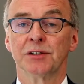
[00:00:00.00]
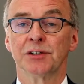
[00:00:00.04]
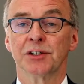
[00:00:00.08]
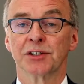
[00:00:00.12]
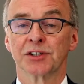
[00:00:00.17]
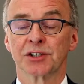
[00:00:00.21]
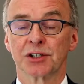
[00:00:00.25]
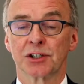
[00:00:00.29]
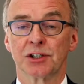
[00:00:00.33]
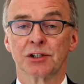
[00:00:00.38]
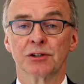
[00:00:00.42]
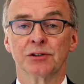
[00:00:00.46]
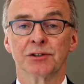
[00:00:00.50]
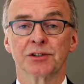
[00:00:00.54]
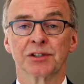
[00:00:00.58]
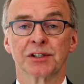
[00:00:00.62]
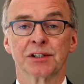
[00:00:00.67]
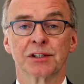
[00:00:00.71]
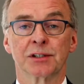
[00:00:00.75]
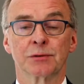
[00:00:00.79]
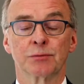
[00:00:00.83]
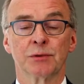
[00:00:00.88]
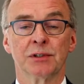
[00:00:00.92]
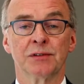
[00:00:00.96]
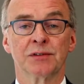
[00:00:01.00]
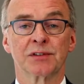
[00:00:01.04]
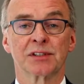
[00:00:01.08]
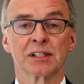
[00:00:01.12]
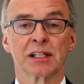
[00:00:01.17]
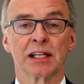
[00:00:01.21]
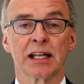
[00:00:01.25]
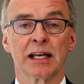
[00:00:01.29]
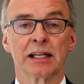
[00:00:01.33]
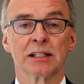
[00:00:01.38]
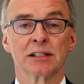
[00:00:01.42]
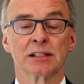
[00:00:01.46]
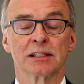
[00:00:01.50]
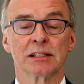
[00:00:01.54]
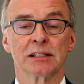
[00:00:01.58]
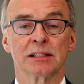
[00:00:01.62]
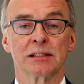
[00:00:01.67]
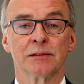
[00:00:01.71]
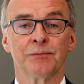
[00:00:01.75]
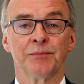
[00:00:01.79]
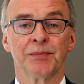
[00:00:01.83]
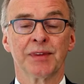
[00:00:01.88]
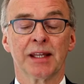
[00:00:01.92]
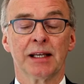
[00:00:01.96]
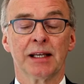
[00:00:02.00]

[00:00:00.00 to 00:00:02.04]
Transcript: the securities we've selected.